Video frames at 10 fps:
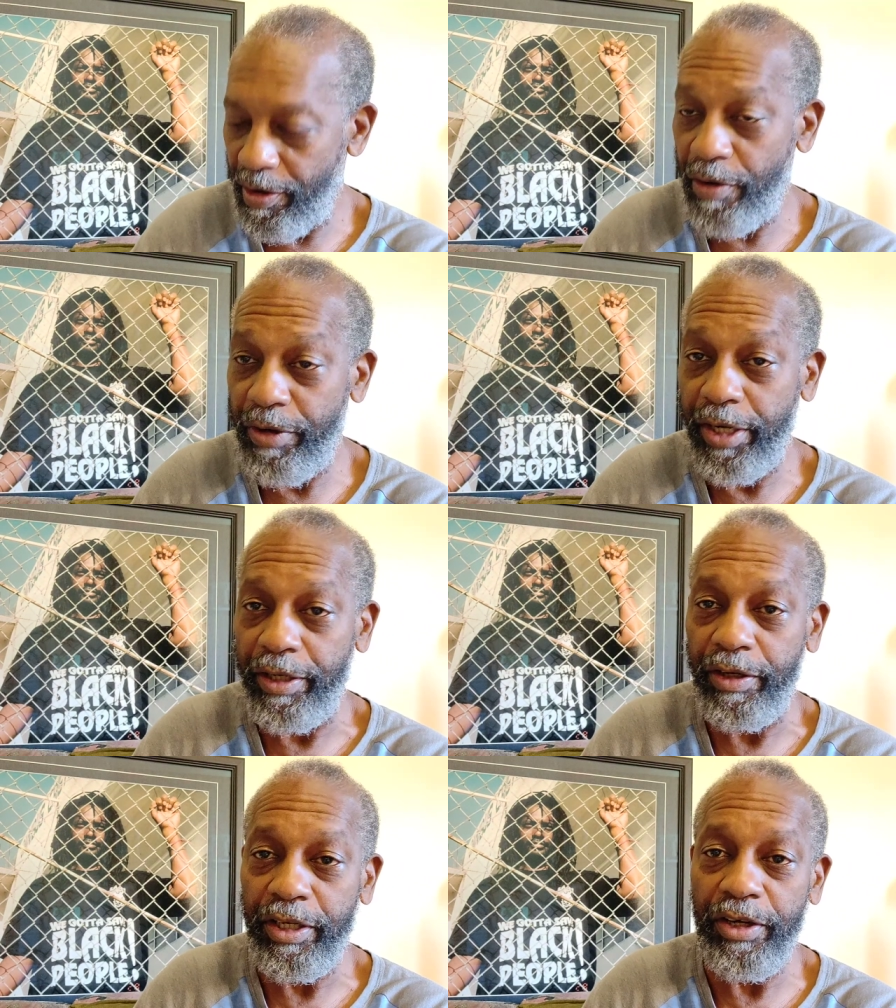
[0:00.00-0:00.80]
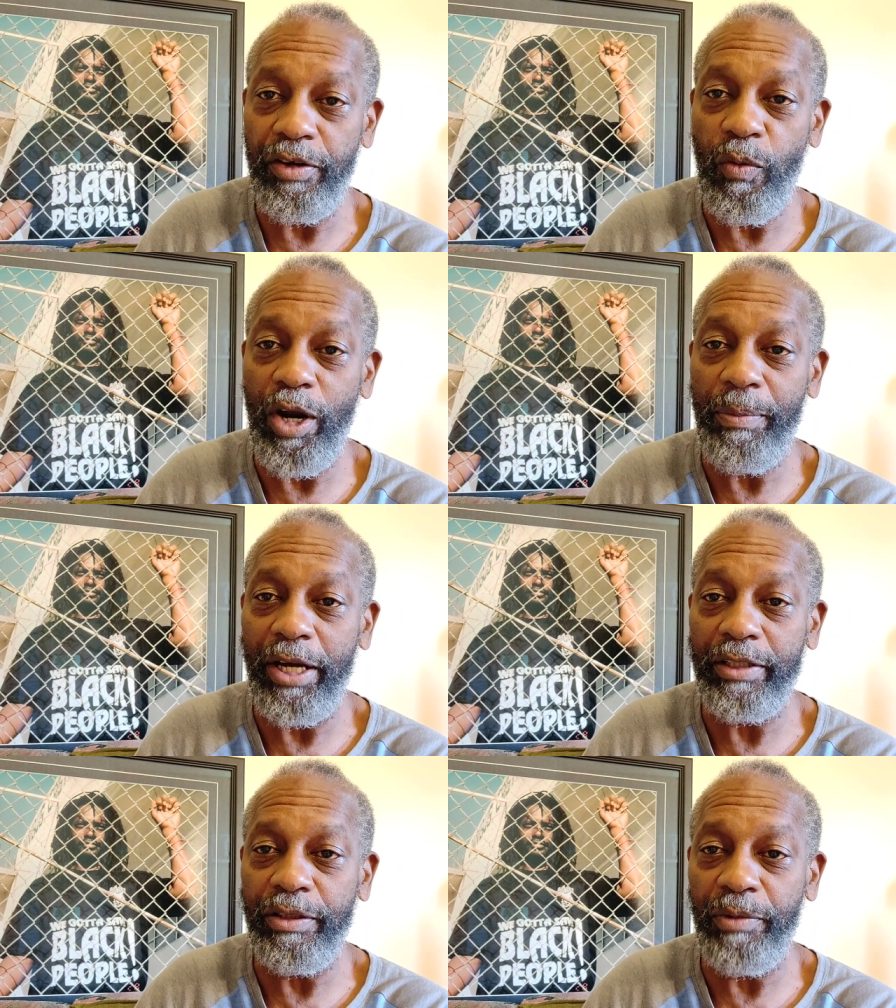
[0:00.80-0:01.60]
Oh, really? Okay. No, don't worry
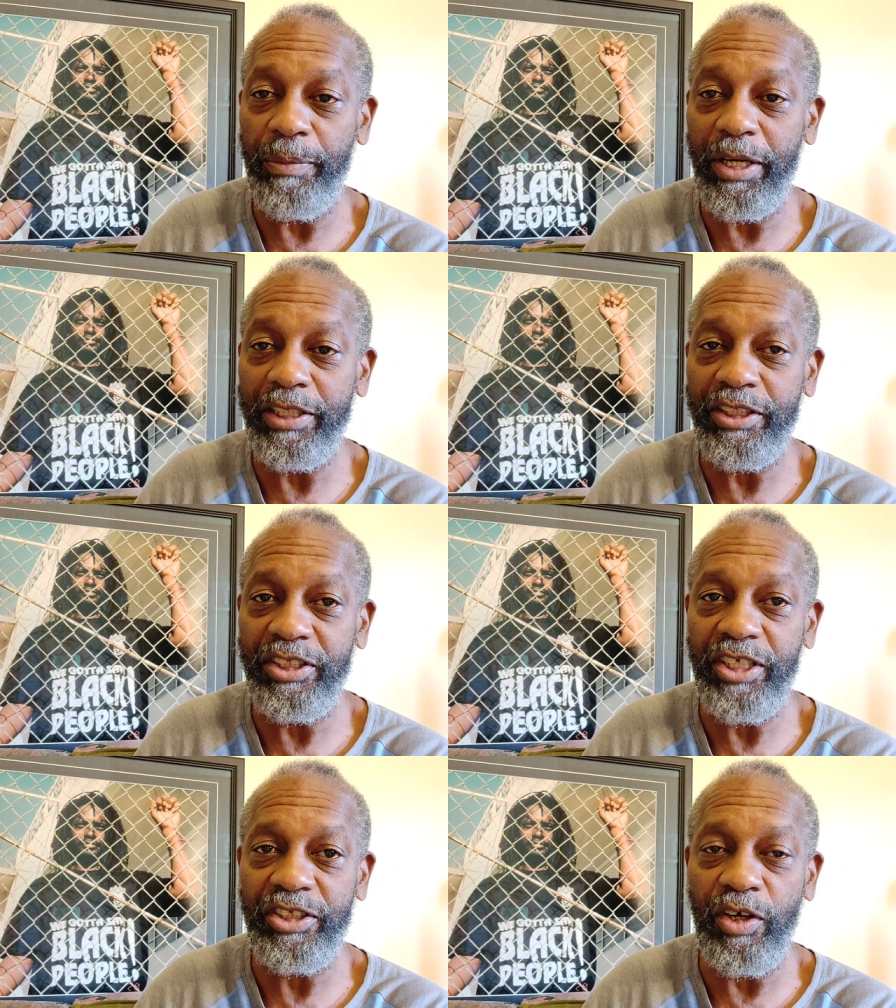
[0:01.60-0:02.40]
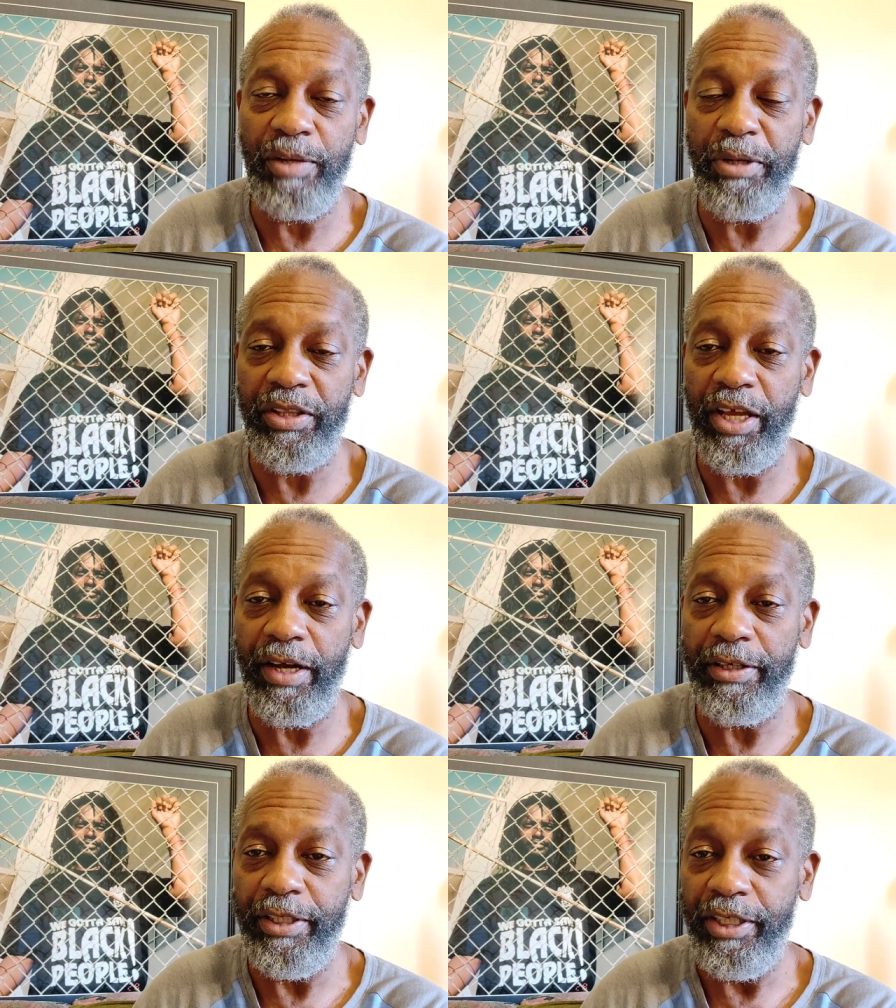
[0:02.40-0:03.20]
about it. Don't worry about it. It's, it's yeah. just gonna be
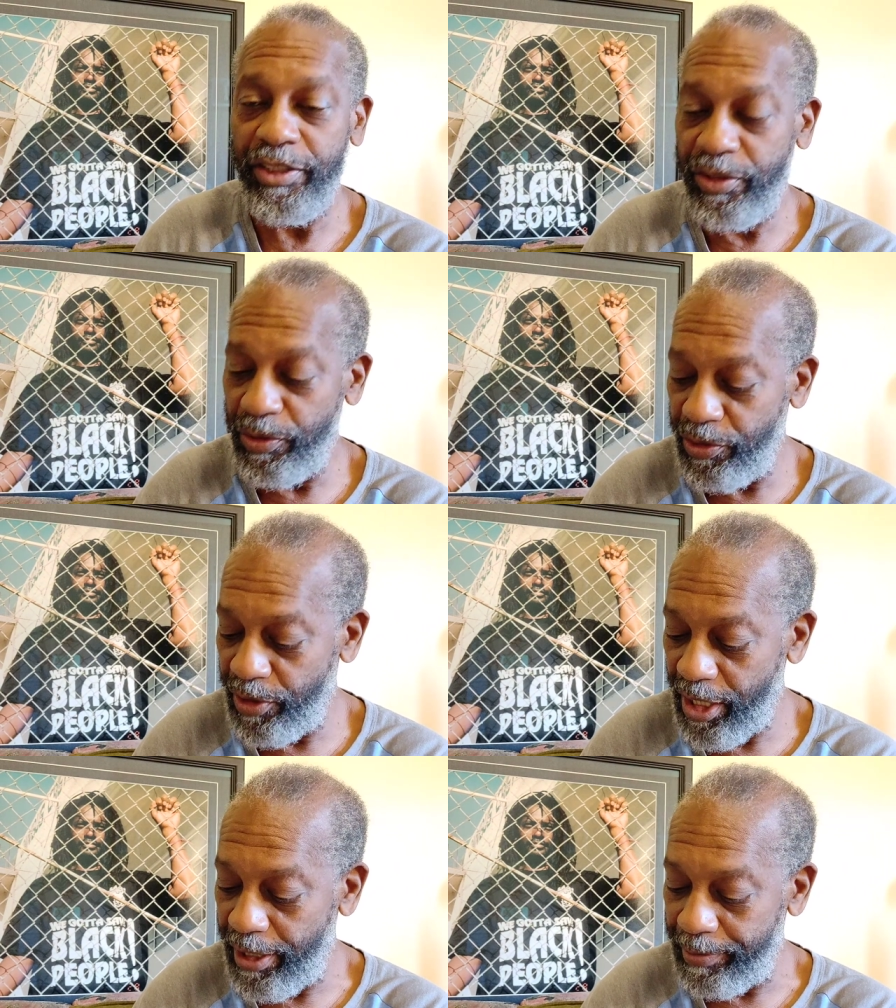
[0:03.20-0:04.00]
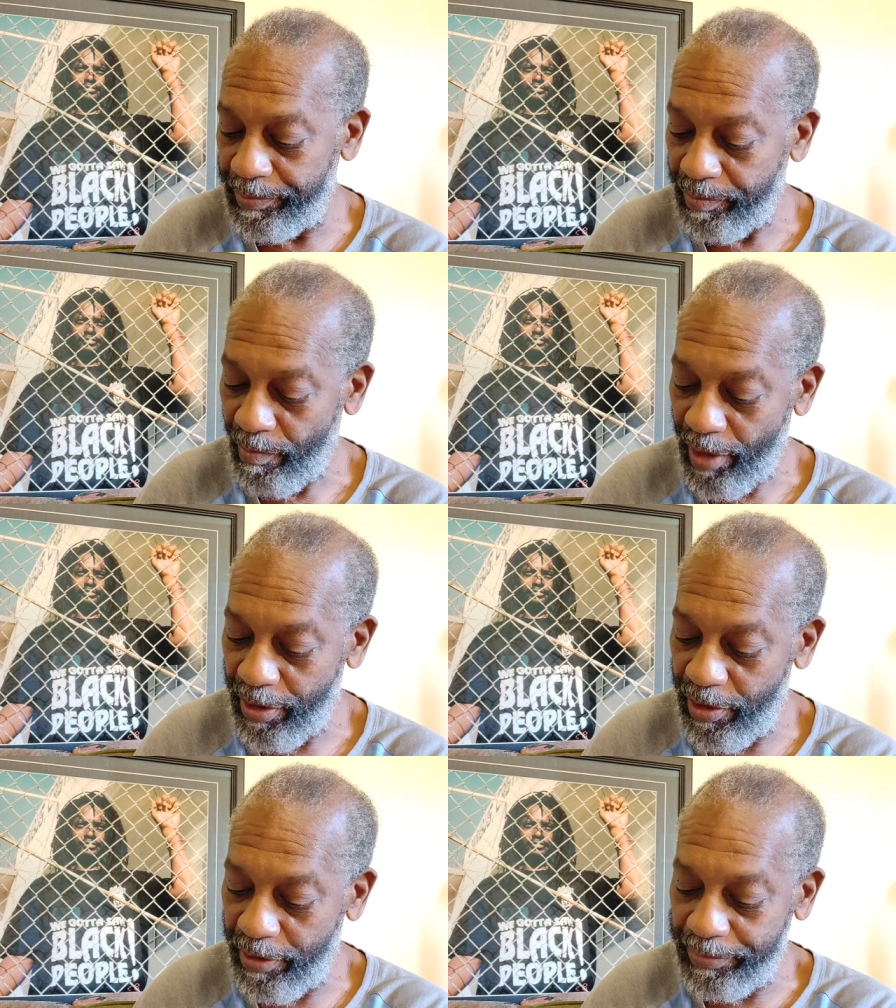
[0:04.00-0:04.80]
there as soon yeah. as you get it.
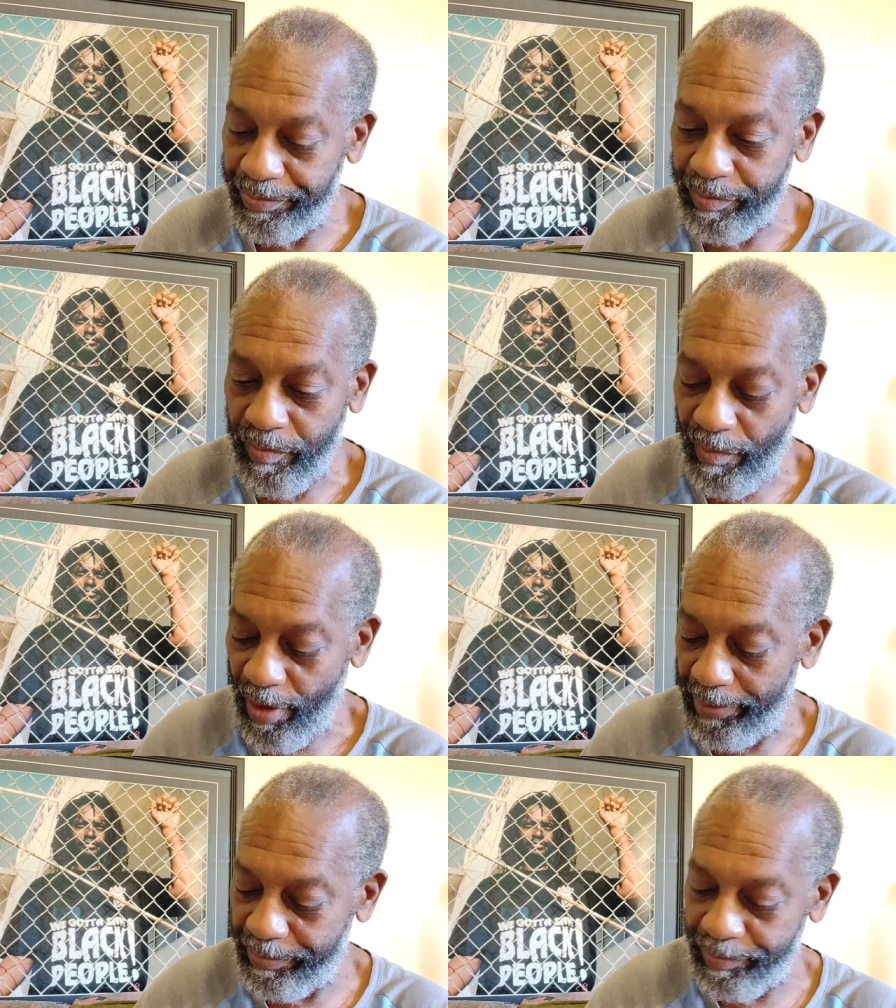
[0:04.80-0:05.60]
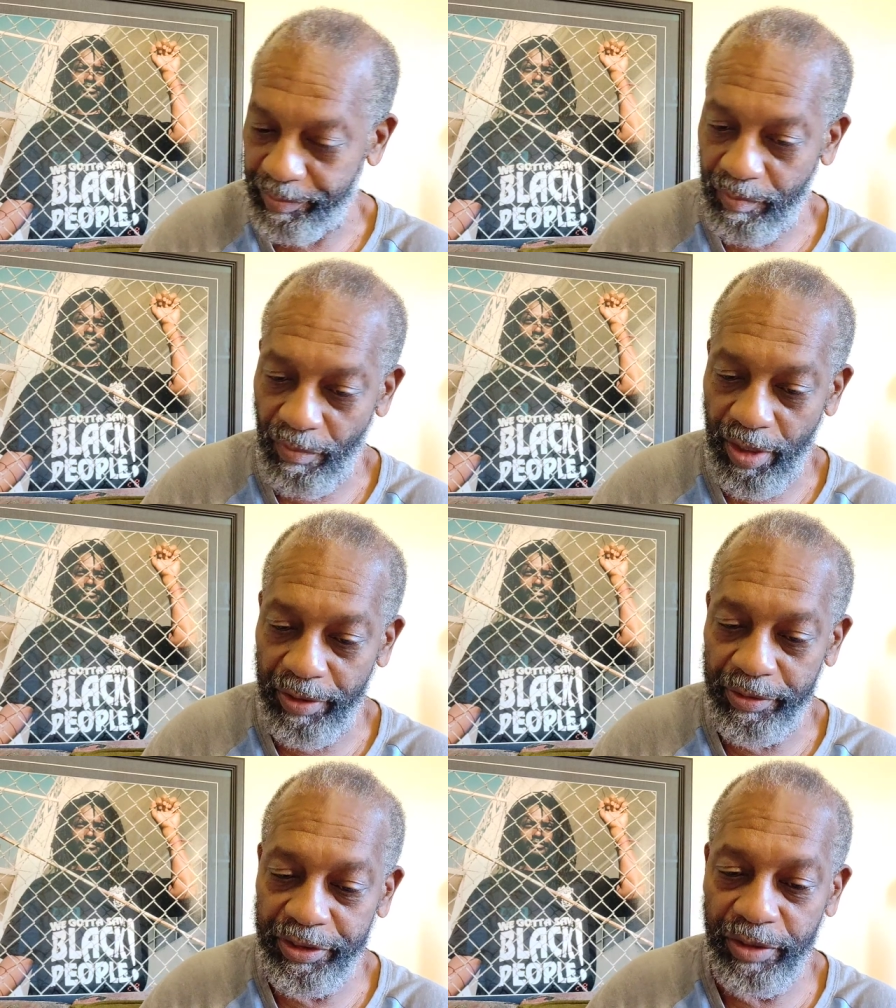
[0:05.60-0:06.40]
You know. Yeah.
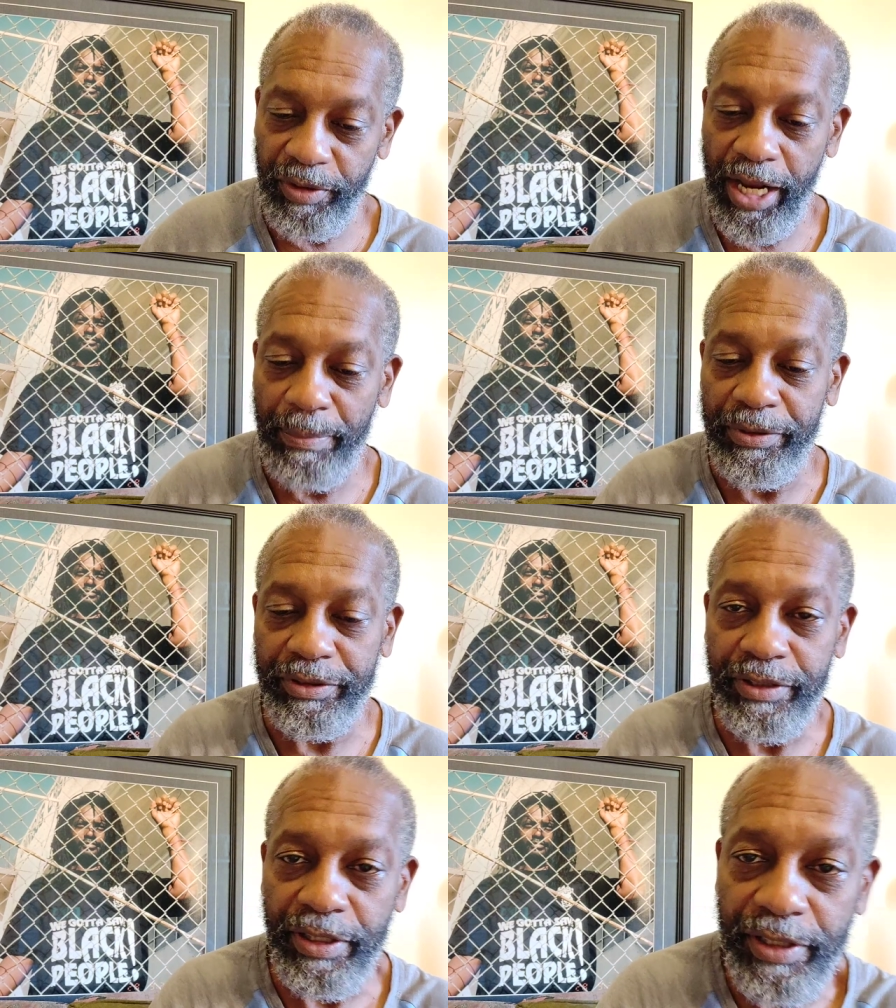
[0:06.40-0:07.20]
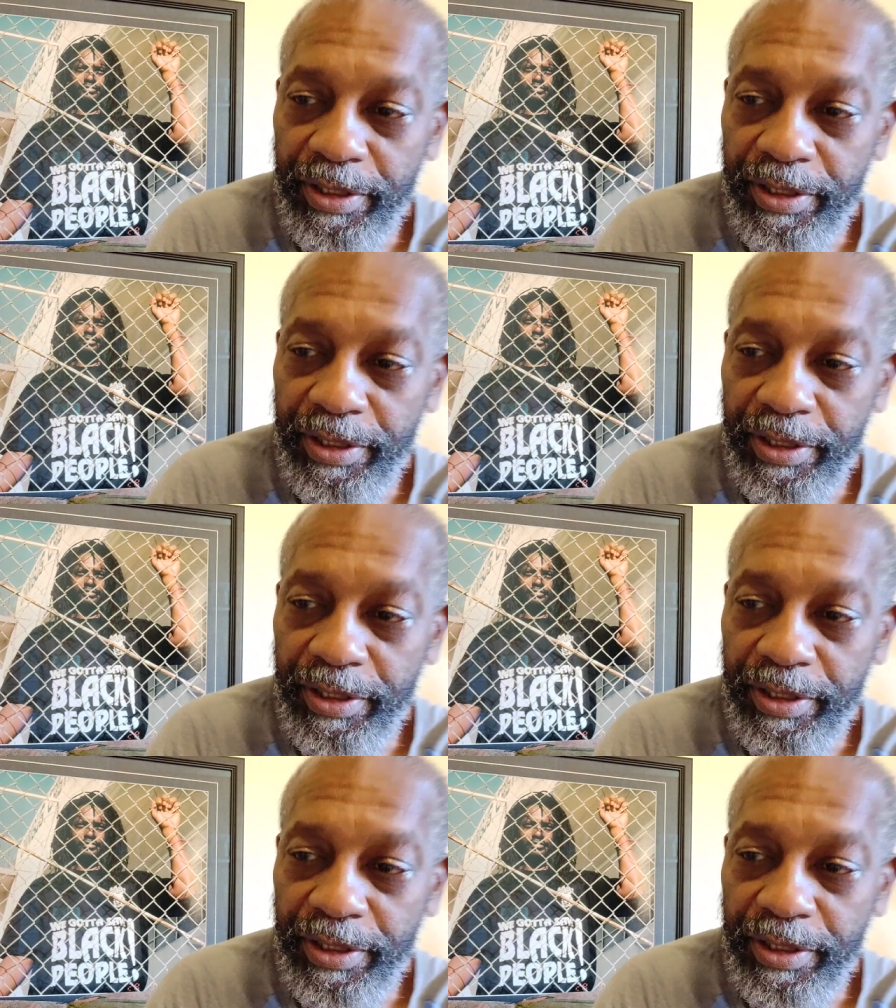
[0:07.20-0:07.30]
And we'll see what happens.